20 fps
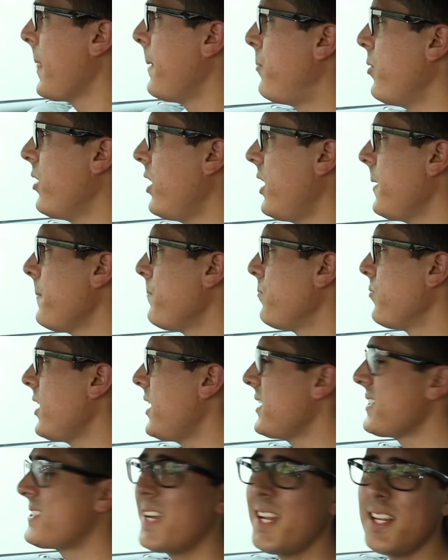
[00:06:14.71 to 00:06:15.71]
but
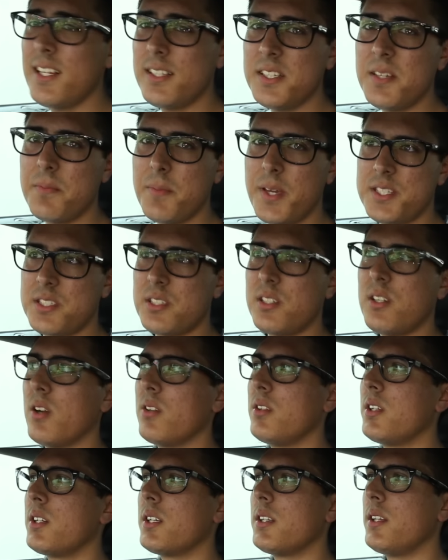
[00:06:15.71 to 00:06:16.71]
aesthetically it makes the
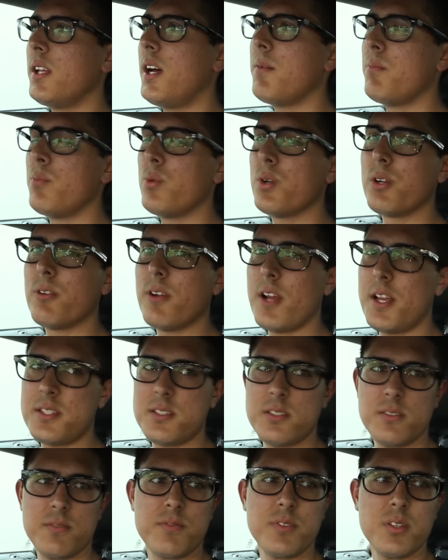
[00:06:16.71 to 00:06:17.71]
car look a lot more
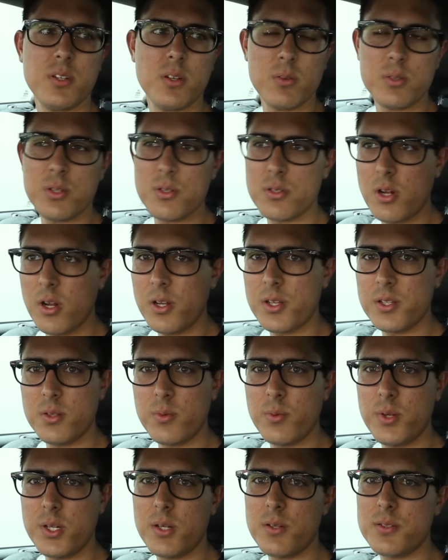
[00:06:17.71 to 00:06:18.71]
aggressive. You know, you darken
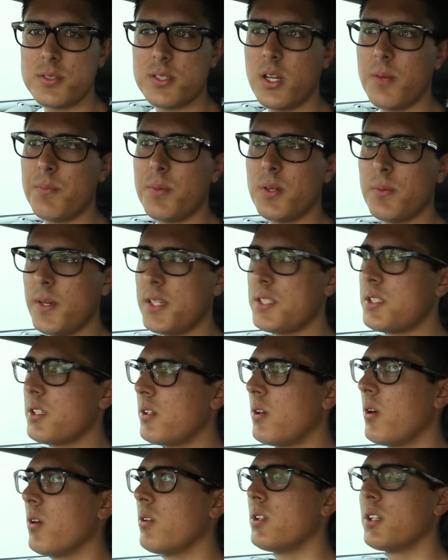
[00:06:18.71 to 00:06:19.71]
the windows up, it makes the
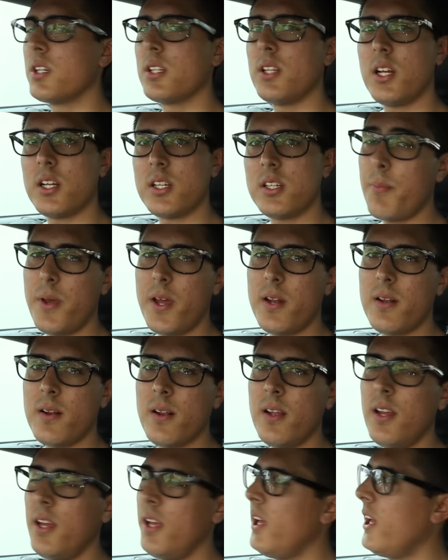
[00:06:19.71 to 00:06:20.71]
car look a lot
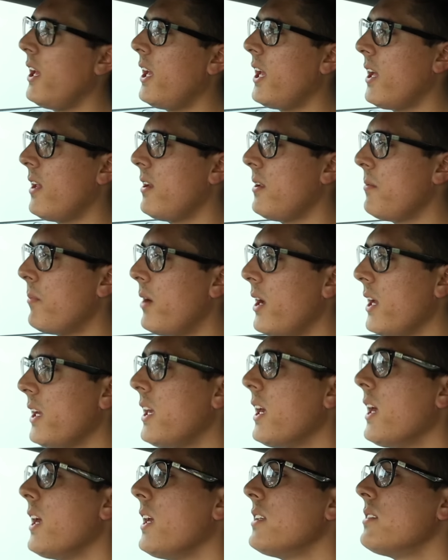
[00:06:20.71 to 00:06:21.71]
better. And in my
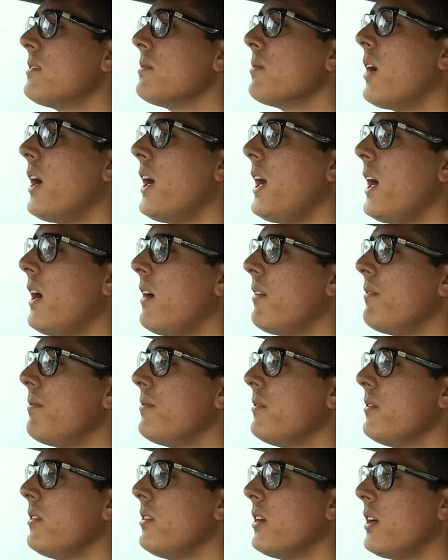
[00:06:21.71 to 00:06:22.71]
case, I have
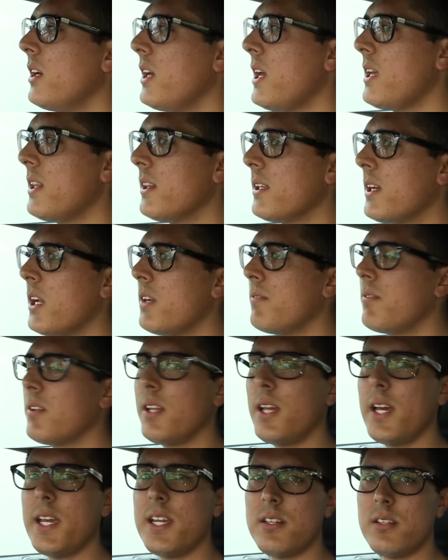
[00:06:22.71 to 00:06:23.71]
a kind of a
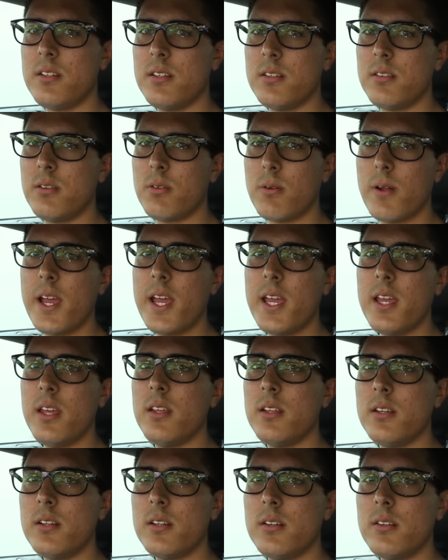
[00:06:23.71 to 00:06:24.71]
light gray
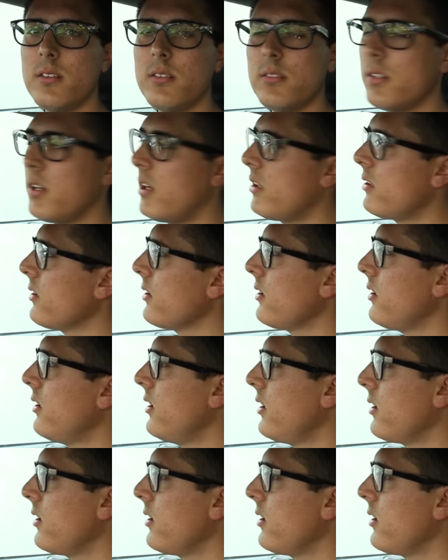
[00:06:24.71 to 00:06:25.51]
color